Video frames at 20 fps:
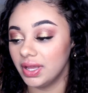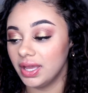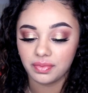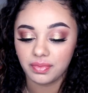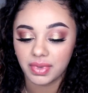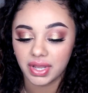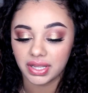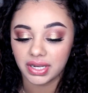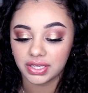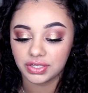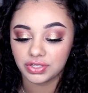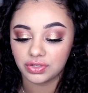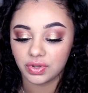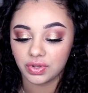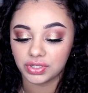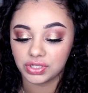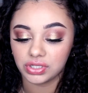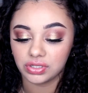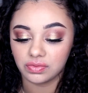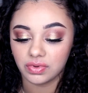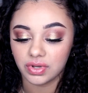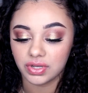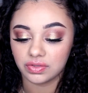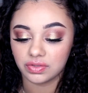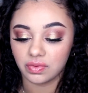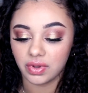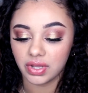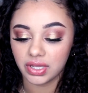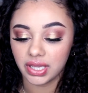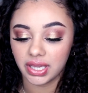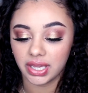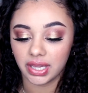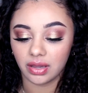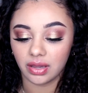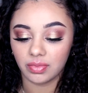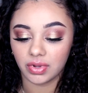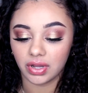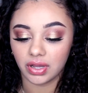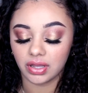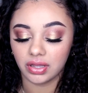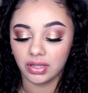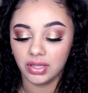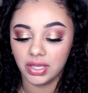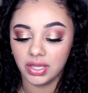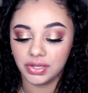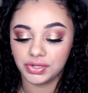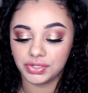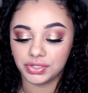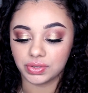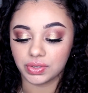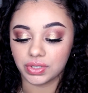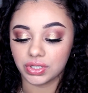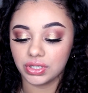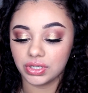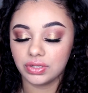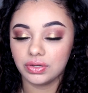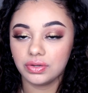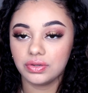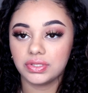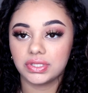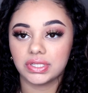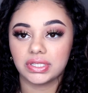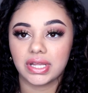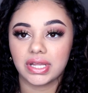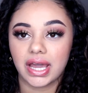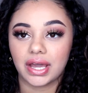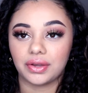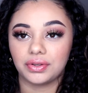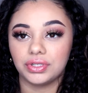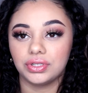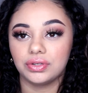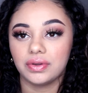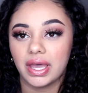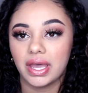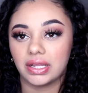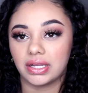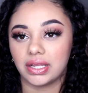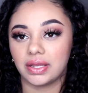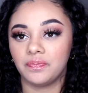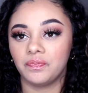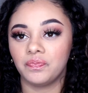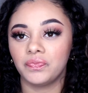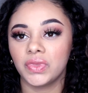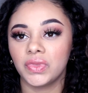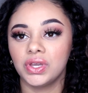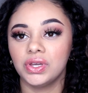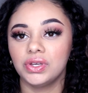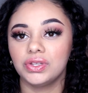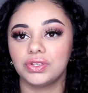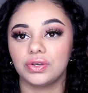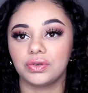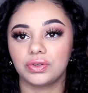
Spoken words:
My next question was, what camera do you use and how do you edit? So